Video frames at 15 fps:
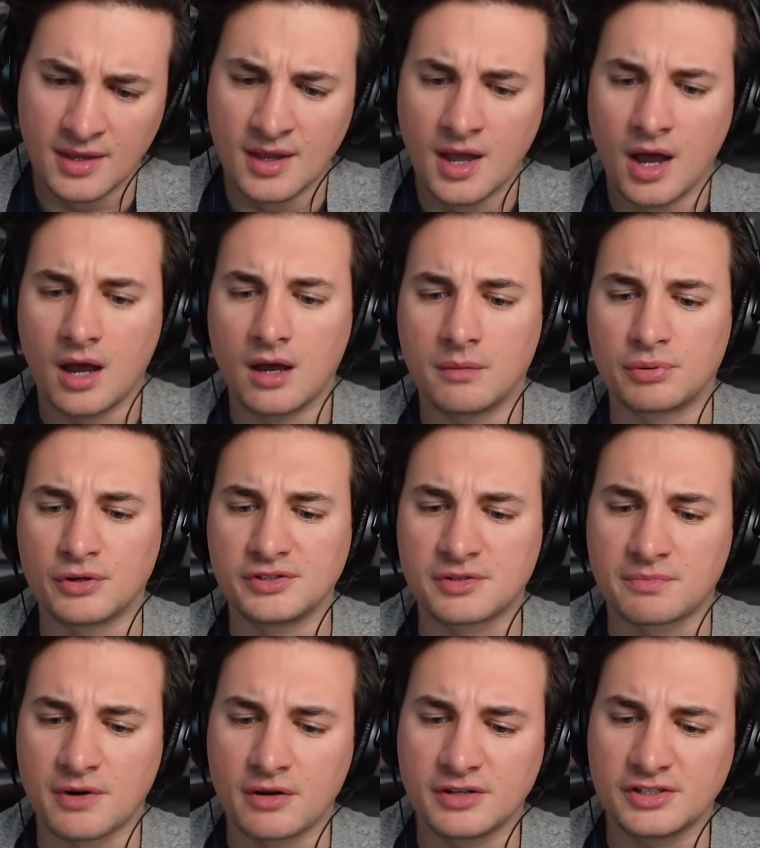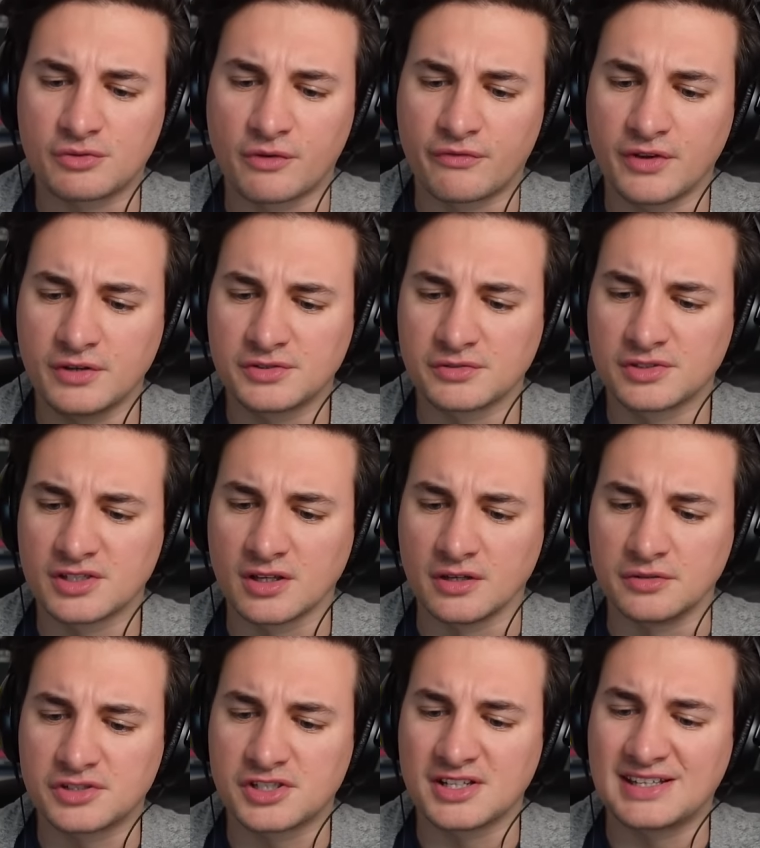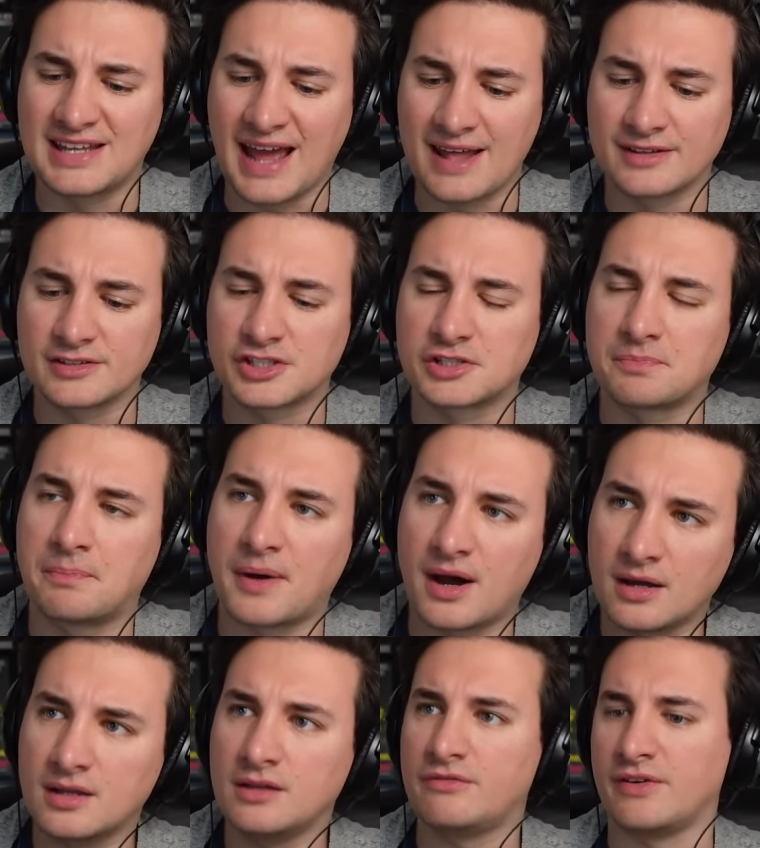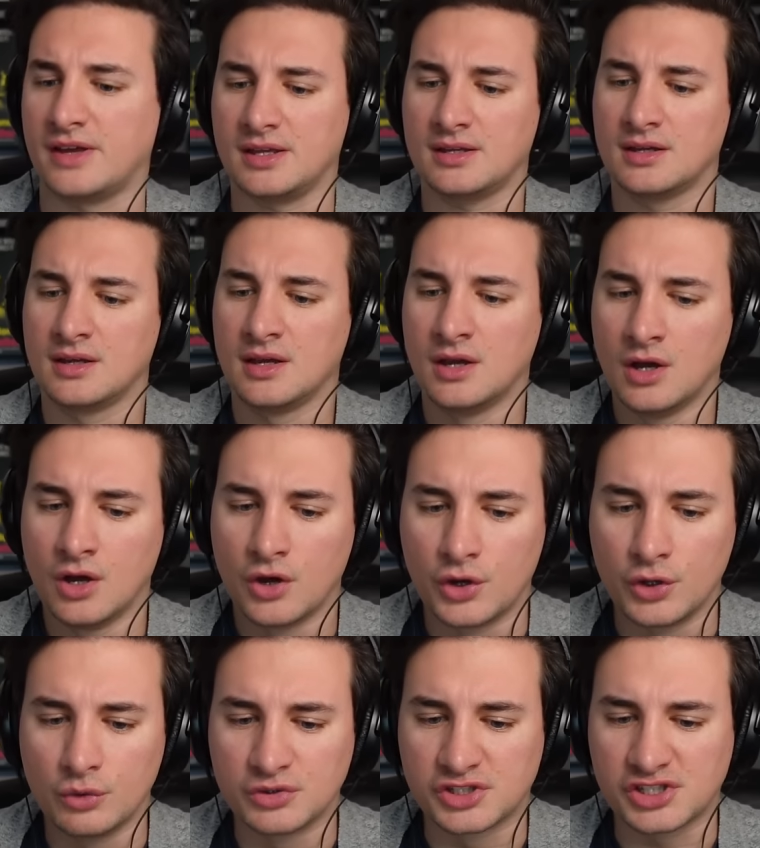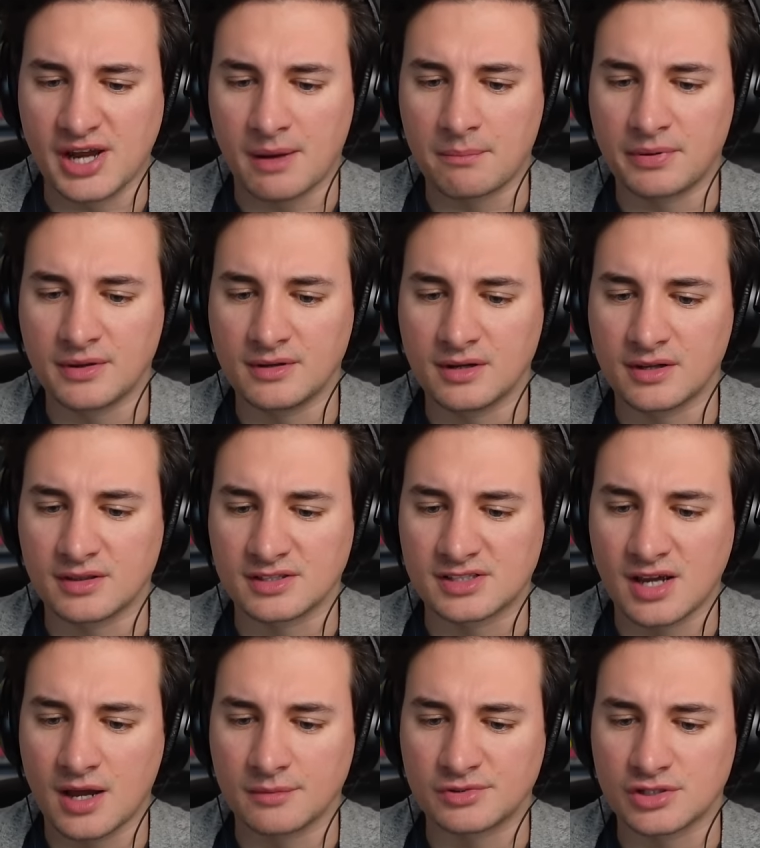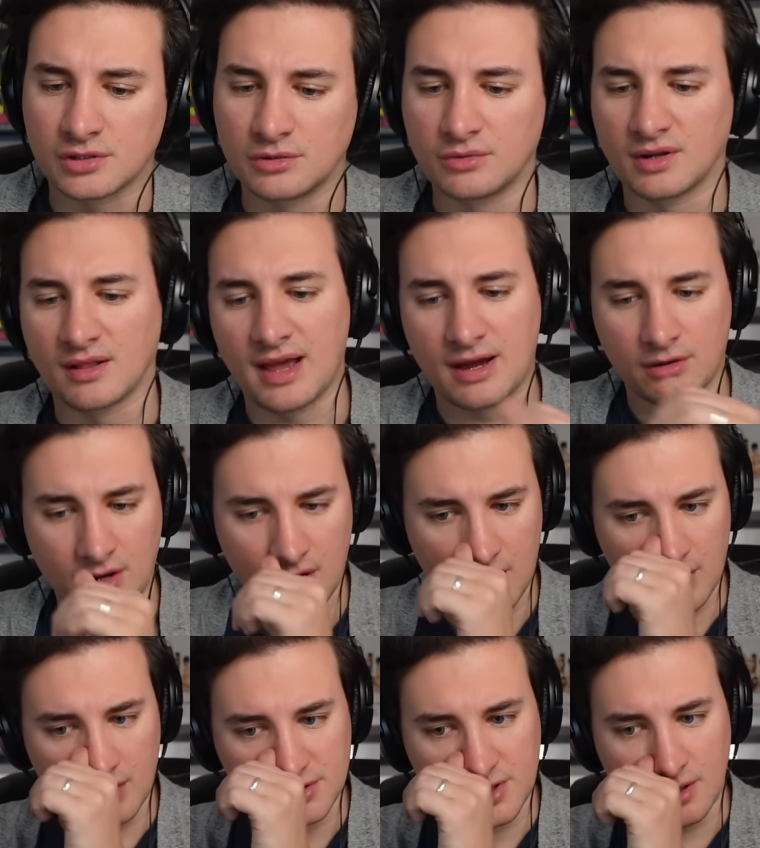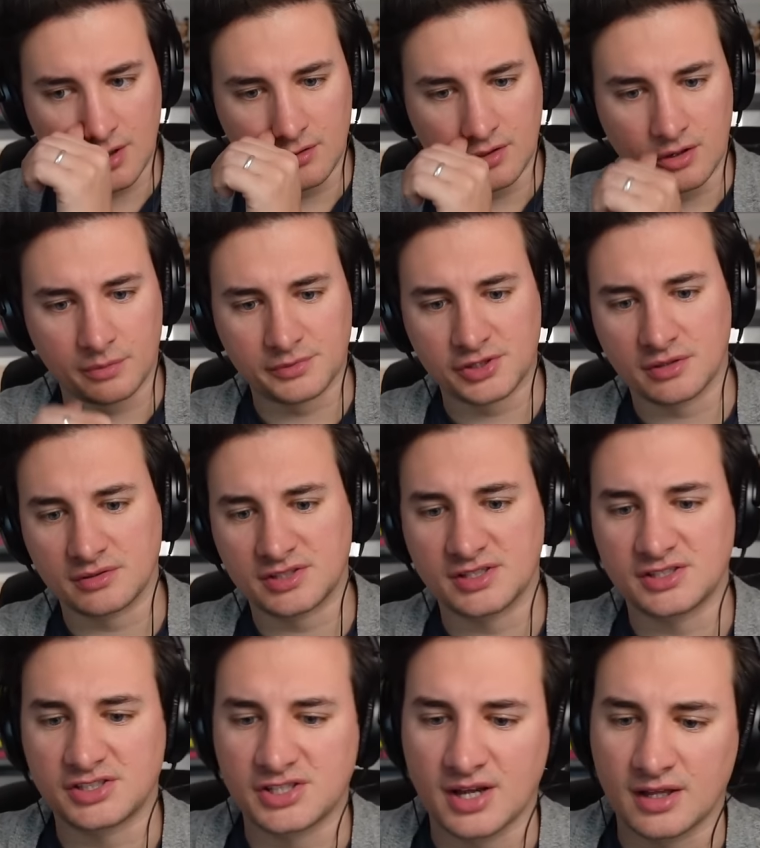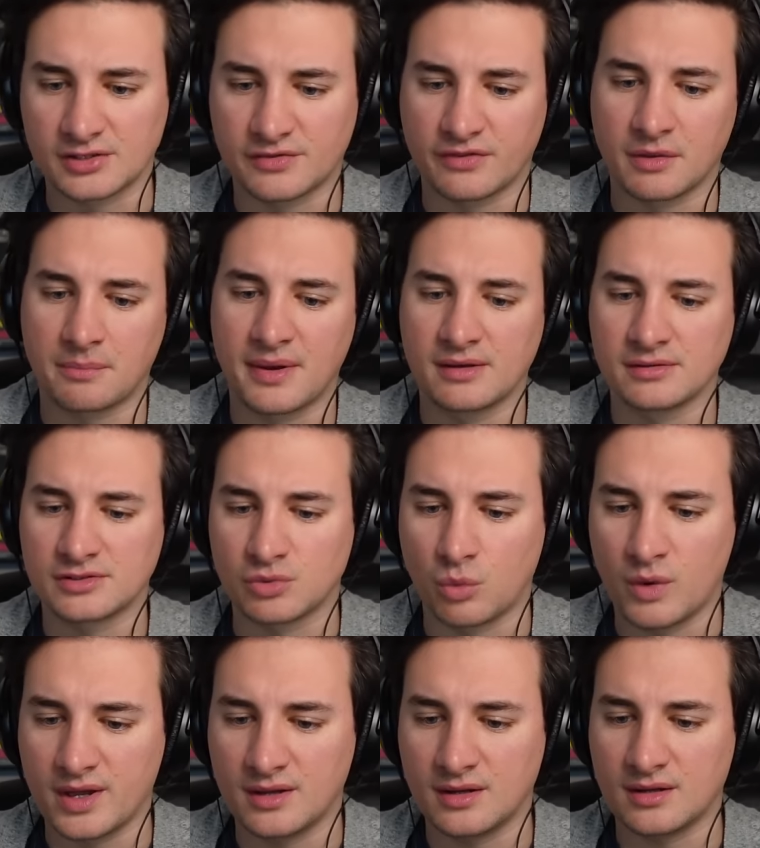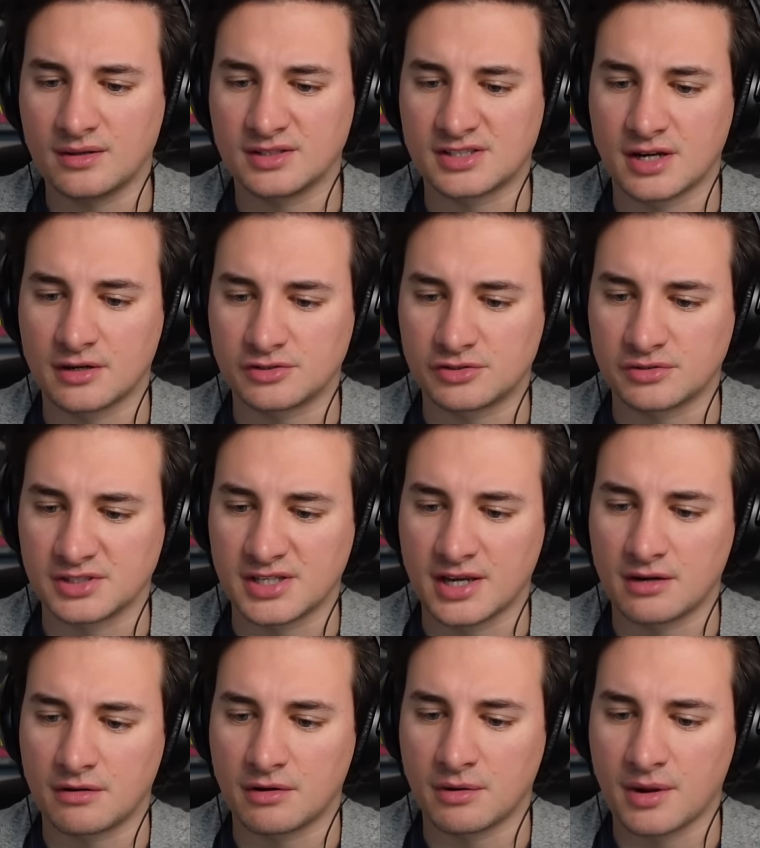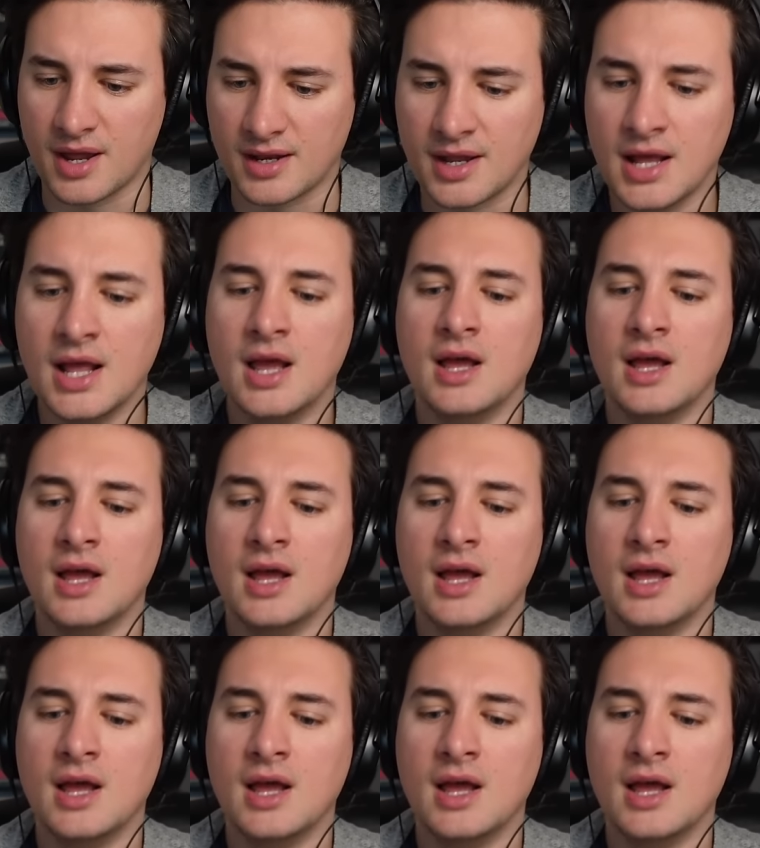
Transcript: Uh, Bruiser Brody's refusal to lose to Dan Spivey, who was champion at the time, so it would allow Carlos Colon an opportunity to challenge for the belt, win, and the territory's hero again.